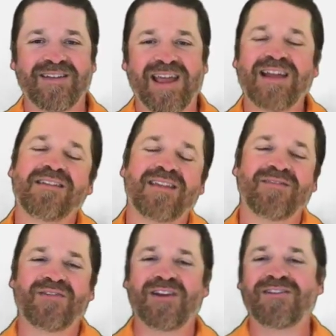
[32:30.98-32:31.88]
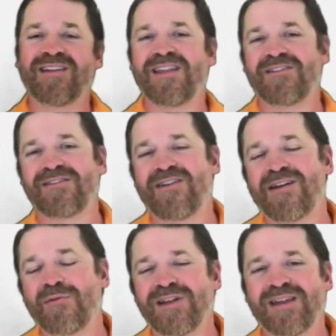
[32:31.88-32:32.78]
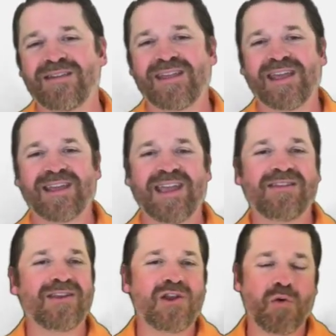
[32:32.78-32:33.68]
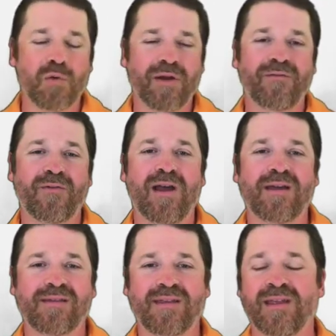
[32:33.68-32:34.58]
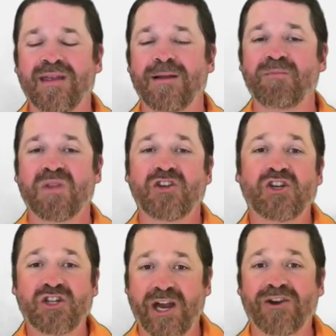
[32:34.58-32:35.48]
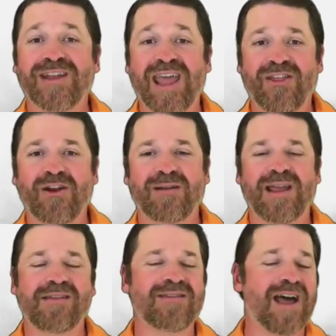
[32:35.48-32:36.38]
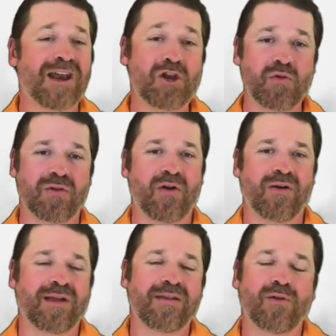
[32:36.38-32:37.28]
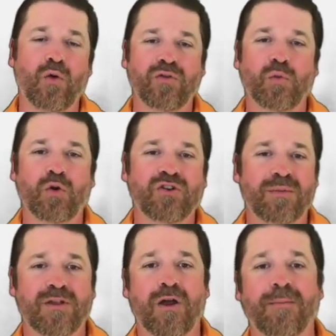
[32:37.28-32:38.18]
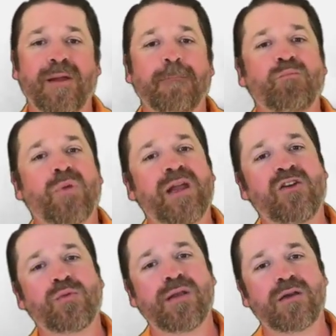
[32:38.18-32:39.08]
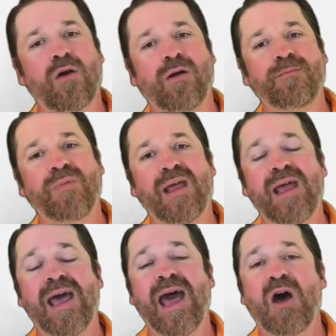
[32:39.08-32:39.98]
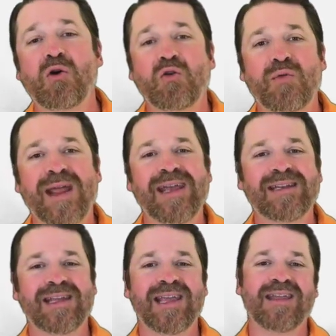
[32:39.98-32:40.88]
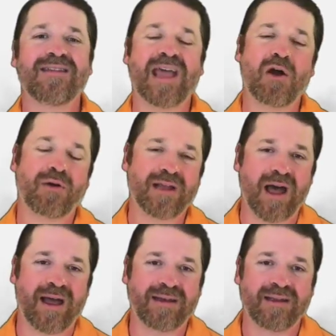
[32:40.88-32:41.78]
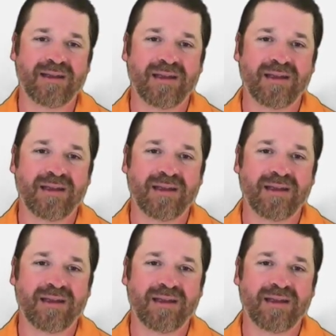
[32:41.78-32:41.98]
Hey, listen, there's another song I want you to sing. It's a newer one for us to share together. It's not a new song, it's an older worship song. But here's what it's called How Great is Our God.